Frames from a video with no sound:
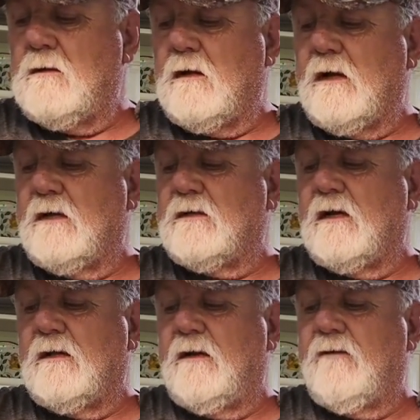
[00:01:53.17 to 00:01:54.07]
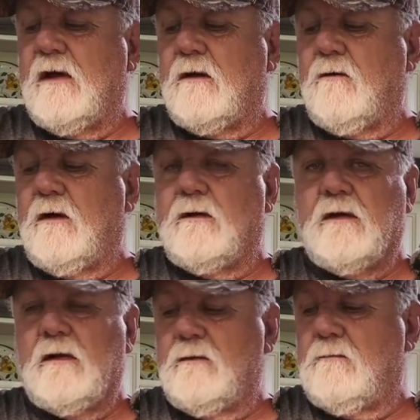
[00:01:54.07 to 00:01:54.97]
So like I say, leave that grease.
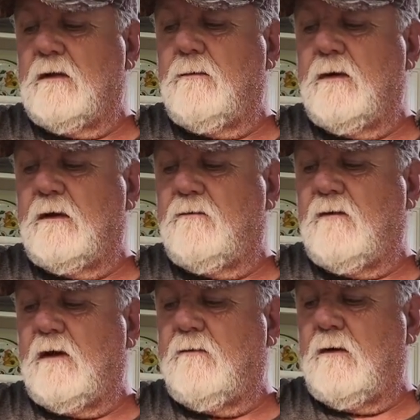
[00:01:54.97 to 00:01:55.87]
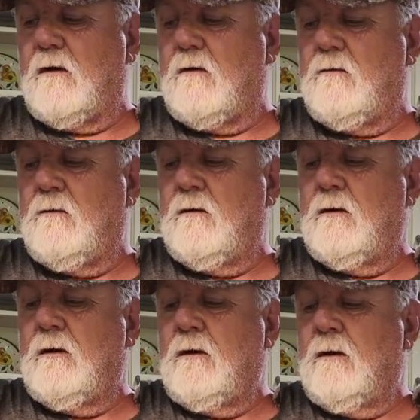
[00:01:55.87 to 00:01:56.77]
That makes flavor, y'all.
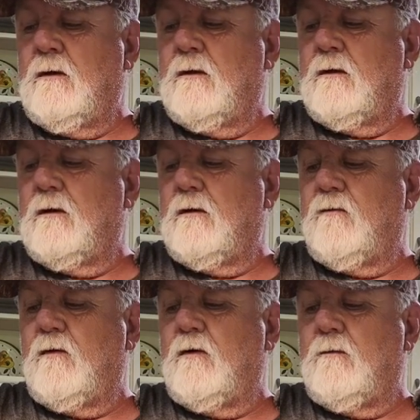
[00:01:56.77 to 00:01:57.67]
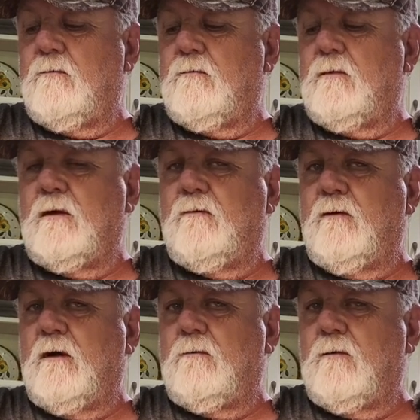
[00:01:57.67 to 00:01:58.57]
If
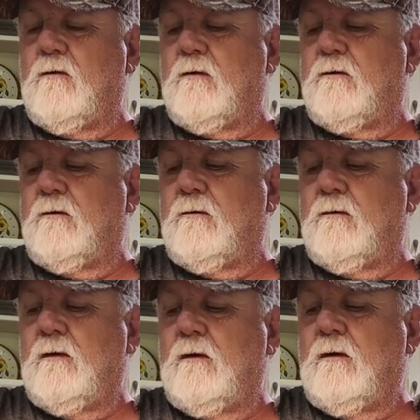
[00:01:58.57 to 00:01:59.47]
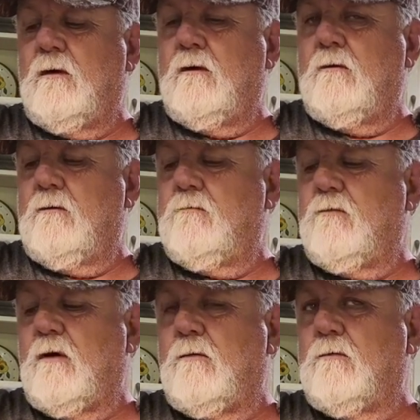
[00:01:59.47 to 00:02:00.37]
you're up north, you
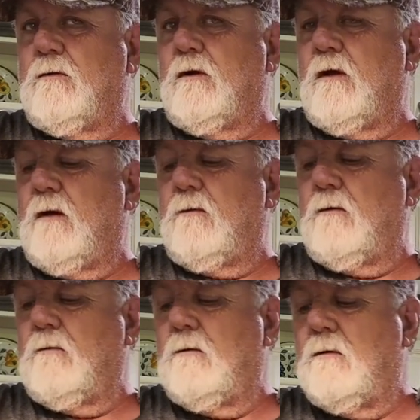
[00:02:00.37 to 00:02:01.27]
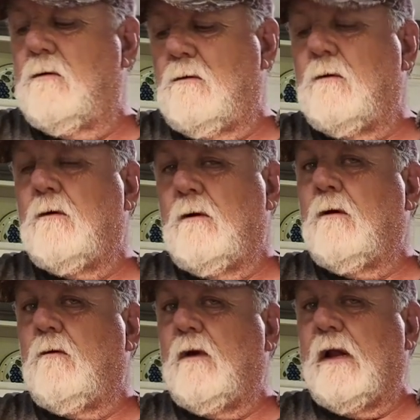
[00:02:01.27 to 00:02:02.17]
probably don't do that, but
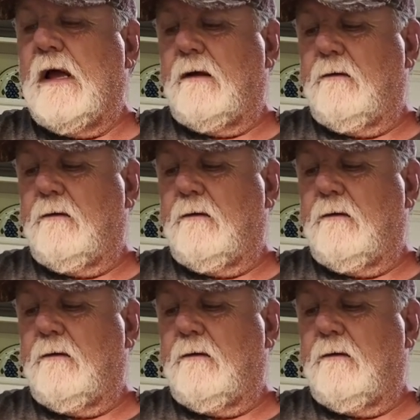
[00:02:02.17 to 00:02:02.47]
we like